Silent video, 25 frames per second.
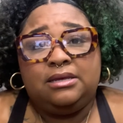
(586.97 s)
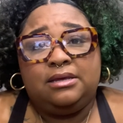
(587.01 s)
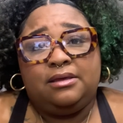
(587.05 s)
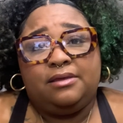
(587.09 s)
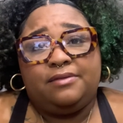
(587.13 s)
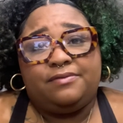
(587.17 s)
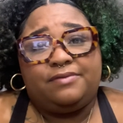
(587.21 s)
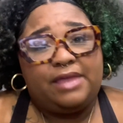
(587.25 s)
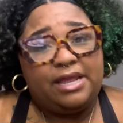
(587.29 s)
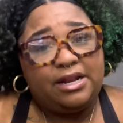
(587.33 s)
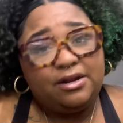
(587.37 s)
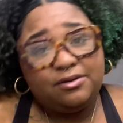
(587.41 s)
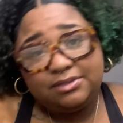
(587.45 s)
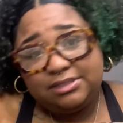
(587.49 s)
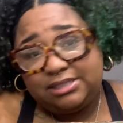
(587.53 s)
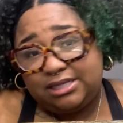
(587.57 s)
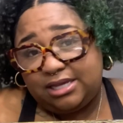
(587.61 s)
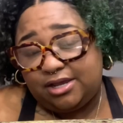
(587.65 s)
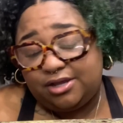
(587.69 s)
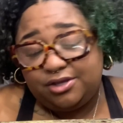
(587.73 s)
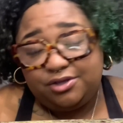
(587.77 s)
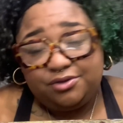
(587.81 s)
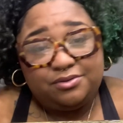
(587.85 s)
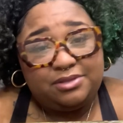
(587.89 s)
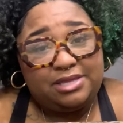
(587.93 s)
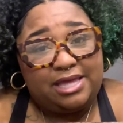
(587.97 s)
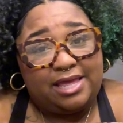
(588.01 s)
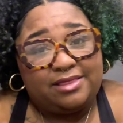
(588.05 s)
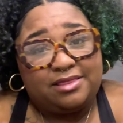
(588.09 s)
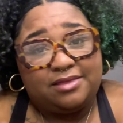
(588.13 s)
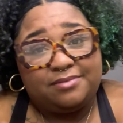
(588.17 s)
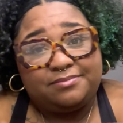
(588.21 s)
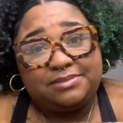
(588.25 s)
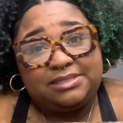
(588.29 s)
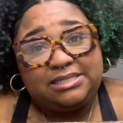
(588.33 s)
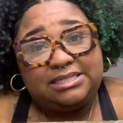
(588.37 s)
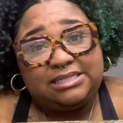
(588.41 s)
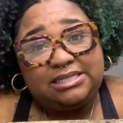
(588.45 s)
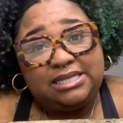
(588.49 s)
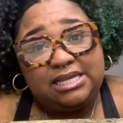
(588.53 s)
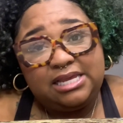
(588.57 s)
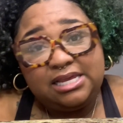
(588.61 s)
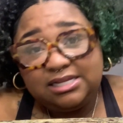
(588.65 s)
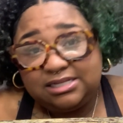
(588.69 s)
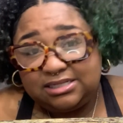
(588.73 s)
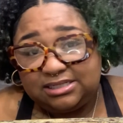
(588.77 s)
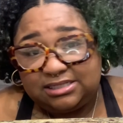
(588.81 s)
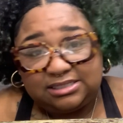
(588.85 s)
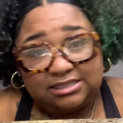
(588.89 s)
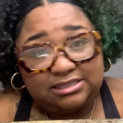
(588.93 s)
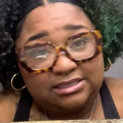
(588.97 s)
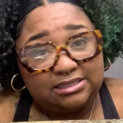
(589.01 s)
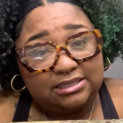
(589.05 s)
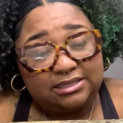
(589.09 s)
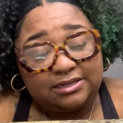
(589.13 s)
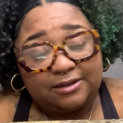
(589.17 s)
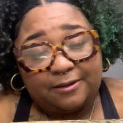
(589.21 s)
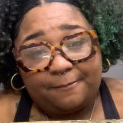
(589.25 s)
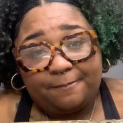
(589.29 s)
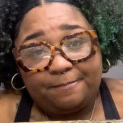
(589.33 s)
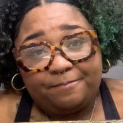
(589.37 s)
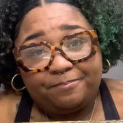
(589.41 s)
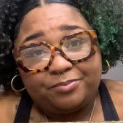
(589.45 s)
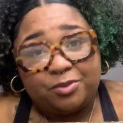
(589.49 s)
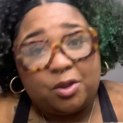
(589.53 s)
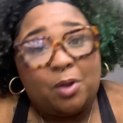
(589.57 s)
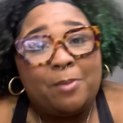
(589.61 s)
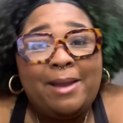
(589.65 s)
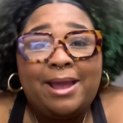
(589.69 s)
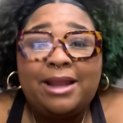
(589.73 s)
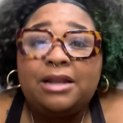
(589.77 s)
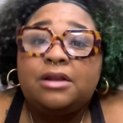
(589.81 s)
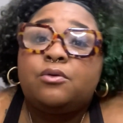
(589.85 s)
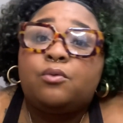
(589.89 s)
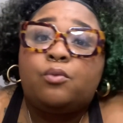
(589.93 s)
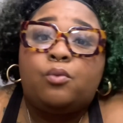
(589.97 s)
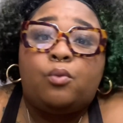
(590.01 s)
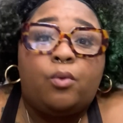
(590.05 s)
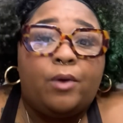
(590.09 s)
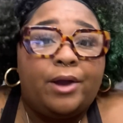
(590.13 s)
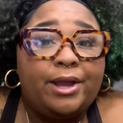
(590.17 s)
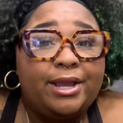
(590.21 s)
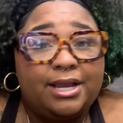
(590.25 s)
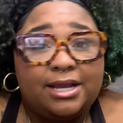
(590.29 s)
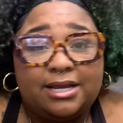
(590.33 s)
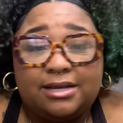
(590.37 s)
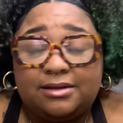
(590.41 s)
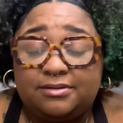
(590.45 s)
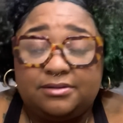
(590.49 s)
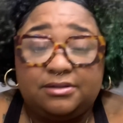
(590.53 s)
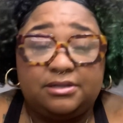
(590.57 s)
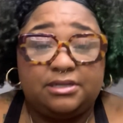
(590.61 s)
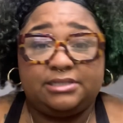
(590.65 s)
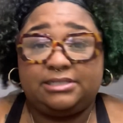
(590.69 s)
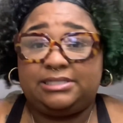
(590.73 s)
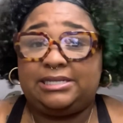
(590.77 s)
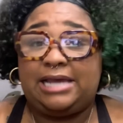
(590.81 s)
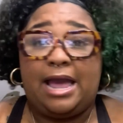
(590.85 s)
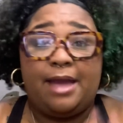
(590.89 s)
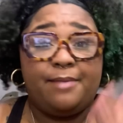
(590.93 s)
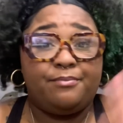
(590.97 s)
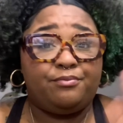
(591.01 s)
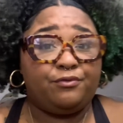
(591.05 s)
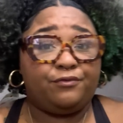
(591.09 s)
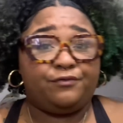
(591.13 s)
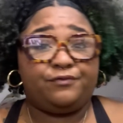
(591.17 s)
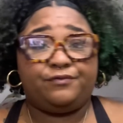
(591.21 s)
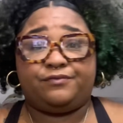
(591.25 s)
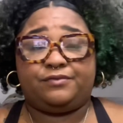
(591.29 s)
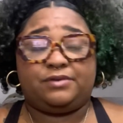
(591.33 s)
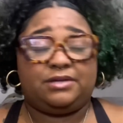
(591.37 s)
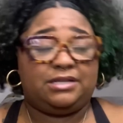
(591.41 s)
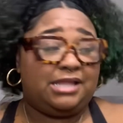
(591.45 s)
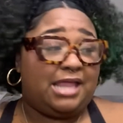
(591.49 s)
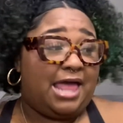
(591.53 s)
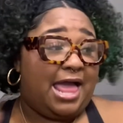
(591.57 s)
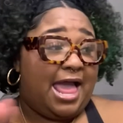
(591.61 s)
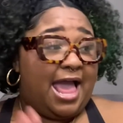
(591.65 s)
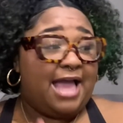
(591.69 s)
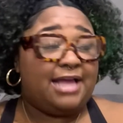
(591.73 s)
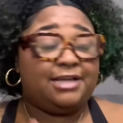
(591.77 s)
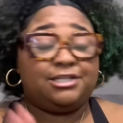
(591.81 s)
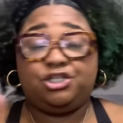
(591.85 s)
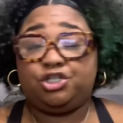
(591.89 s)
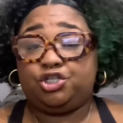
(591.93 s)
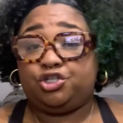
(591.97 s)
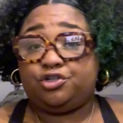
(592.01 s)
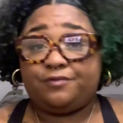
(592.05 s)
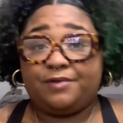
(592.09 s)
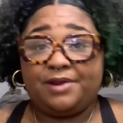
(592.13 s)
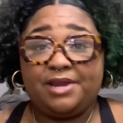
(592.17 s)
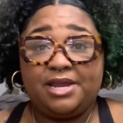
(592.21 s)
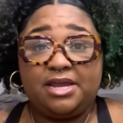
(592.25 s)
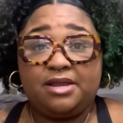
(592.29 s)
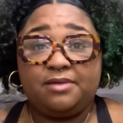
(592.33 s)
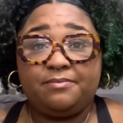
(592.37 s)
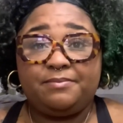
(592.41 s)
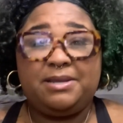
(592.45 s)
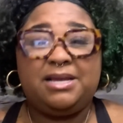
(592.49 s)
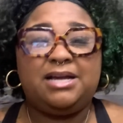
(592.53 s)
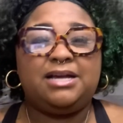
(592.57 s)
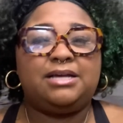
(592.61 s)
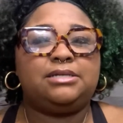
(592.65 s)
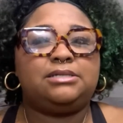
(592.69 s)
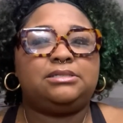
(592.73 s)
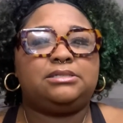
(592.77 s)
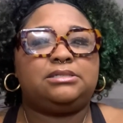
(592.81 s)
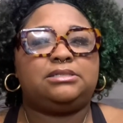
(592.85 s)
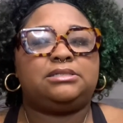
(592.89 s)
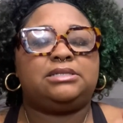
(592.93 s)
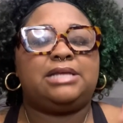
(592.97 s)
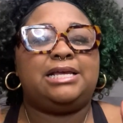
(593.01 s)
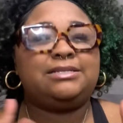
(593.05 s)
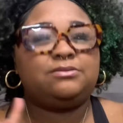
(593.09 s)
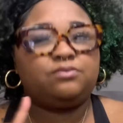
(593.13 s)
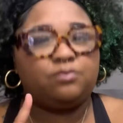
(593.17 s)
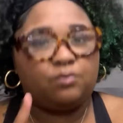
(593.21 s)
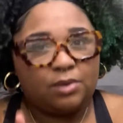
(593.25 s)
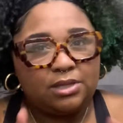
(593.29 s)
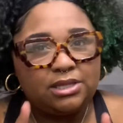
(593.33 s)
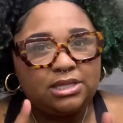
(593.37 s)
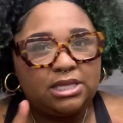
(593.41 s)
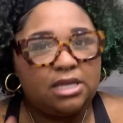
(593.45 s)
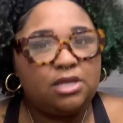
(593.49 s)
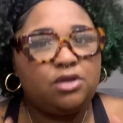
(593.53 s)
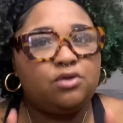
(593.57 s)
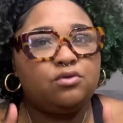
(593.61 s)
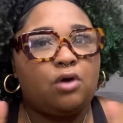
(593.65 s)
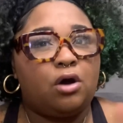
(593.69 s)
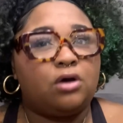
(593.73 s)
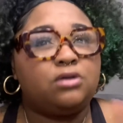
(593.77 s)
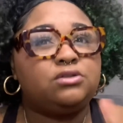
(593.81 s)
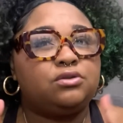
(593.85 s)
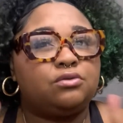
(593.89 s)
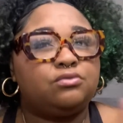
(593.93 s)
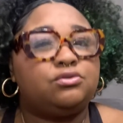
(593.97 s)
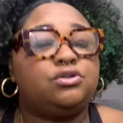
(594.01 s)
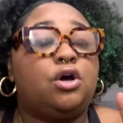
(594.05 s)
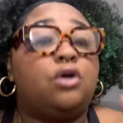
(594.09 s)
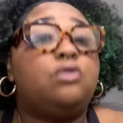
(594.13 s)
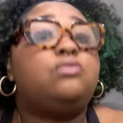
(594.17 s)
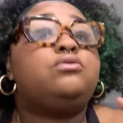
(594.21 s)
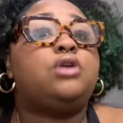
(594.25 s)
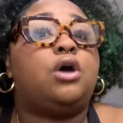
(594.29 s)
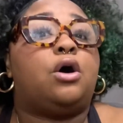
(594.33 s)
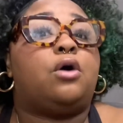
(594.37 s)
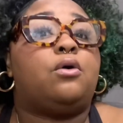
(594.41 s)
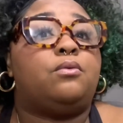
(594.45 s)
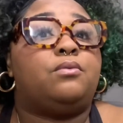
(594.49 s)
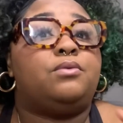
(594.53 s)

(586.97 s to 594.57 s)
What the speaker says: they don't tell you that them seats, no matter what type of class you're in, because that's one thing you also don't know.